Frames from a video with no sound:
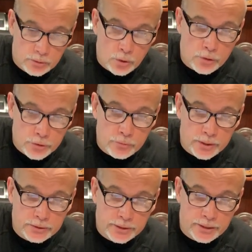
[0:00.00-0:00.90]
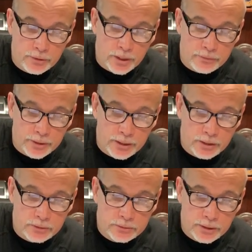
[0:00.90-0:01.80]
Or are you resting in God right
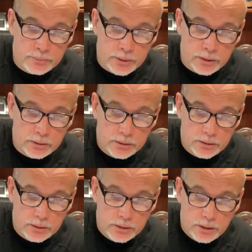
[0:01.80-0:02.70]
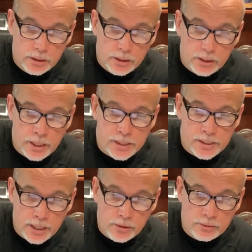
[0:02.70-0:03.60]
now? Think about it. And
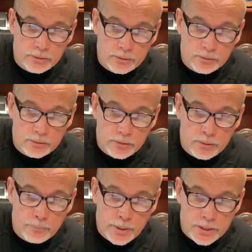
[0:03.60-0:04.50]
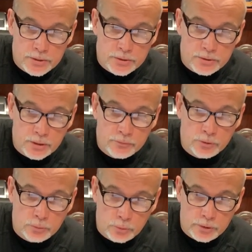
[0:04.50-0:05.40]
count the patience of the
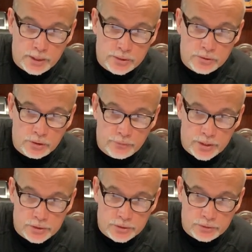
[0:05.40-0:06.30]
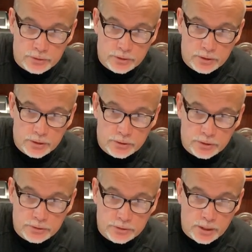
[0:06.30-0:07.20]
Lord as salvation,
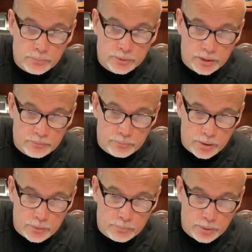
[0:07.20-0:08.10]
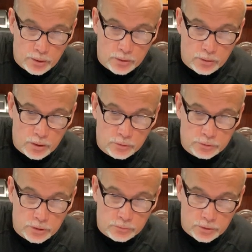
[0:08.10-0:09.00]
just as our beloved brother Paul
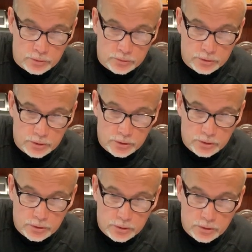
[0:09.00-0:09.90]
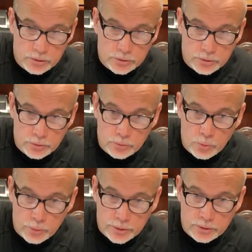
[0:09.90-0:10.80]
also wrote to you
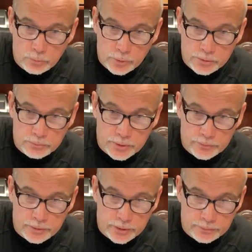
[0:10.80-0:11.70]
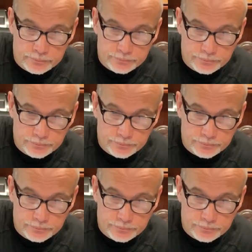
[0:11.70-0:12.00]
according to the wisdom given to him.